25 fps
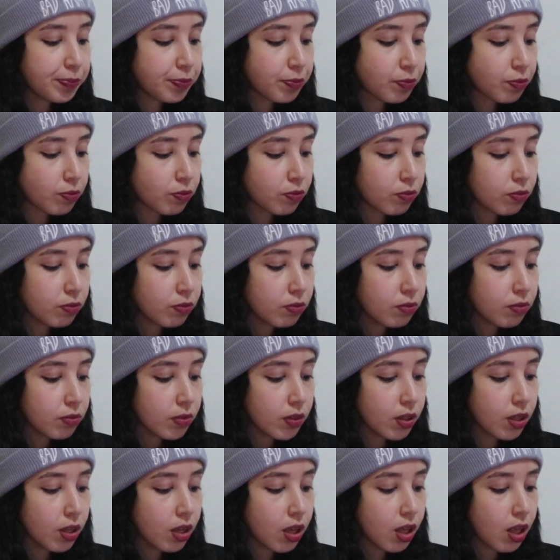
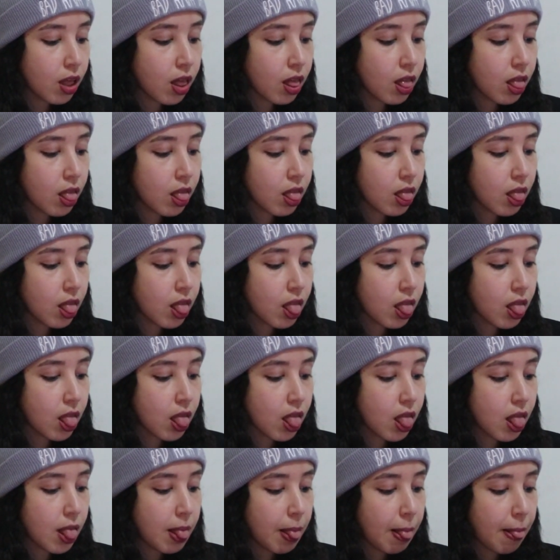
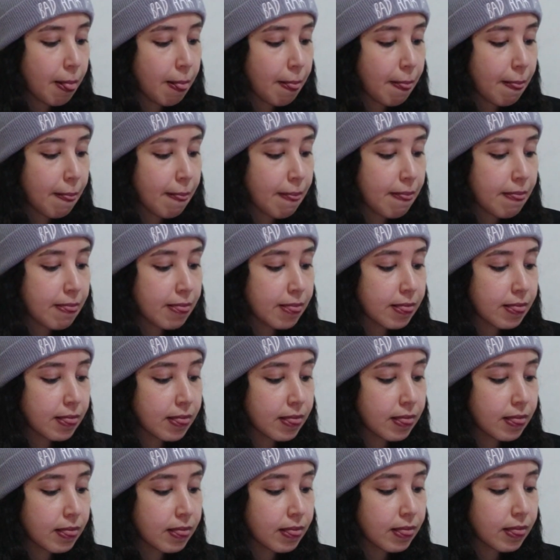
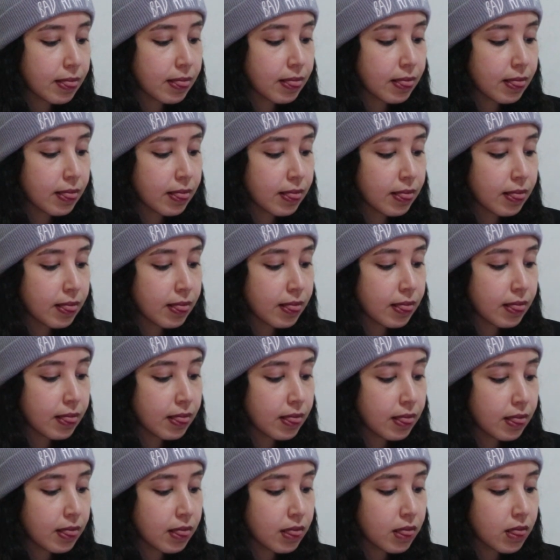
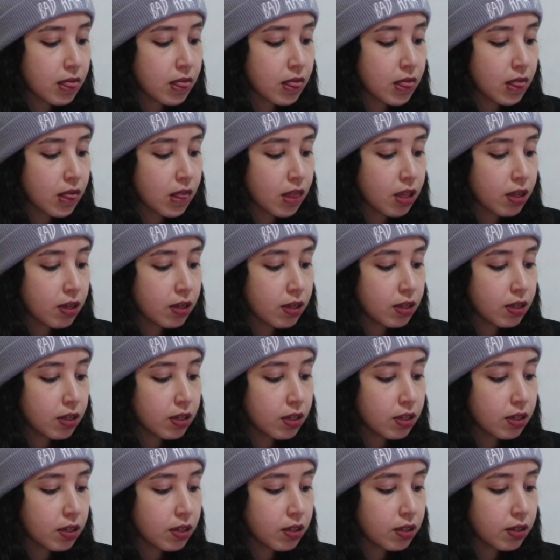
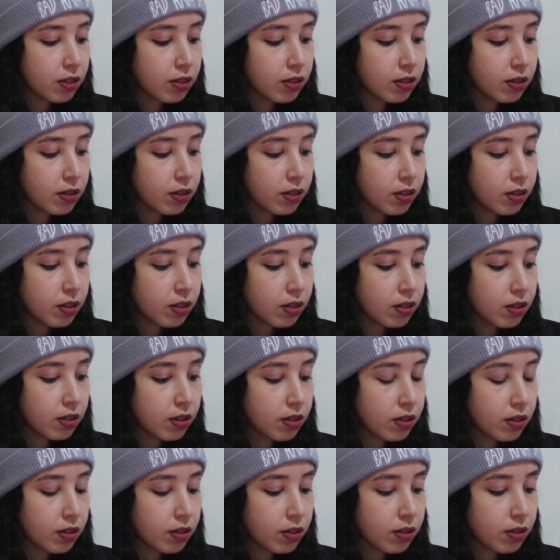
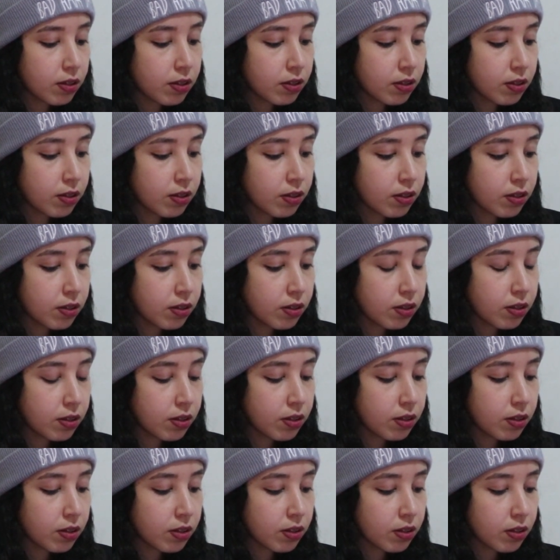
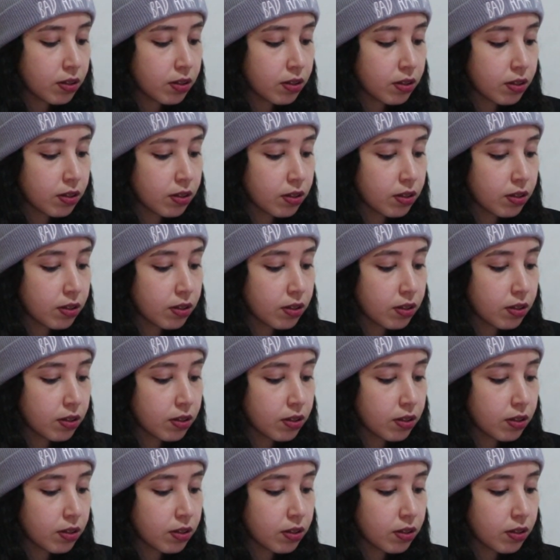(silence)